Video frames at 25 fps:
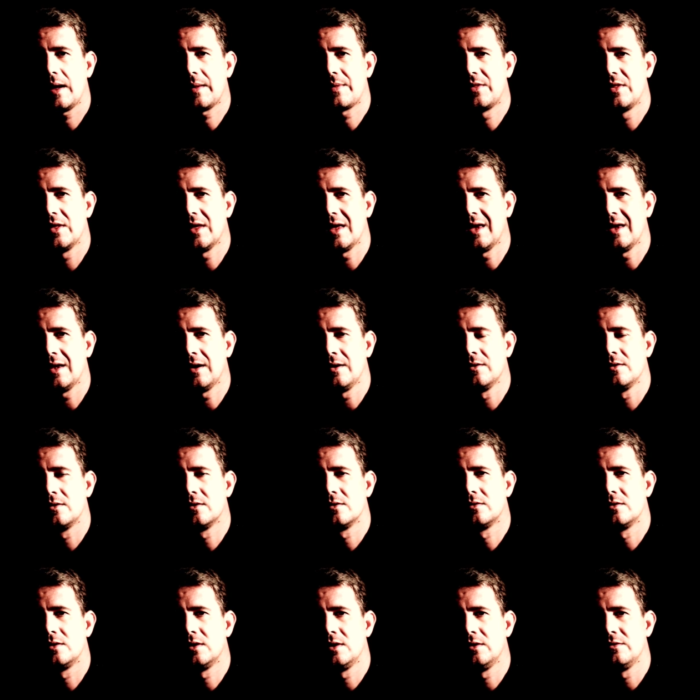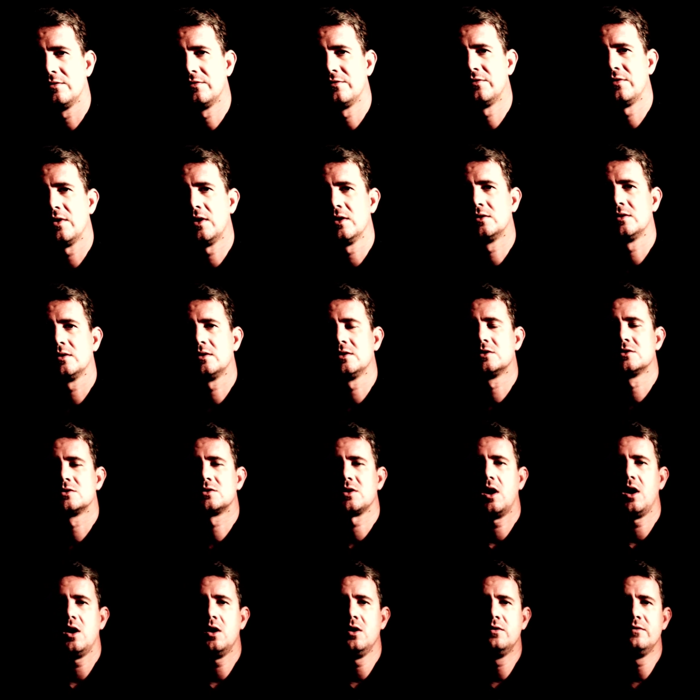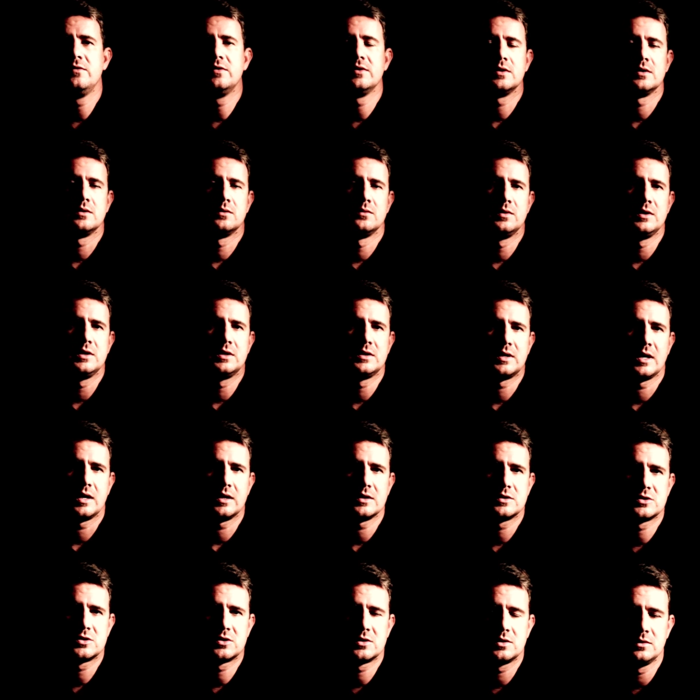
at the end the photo is over retouched.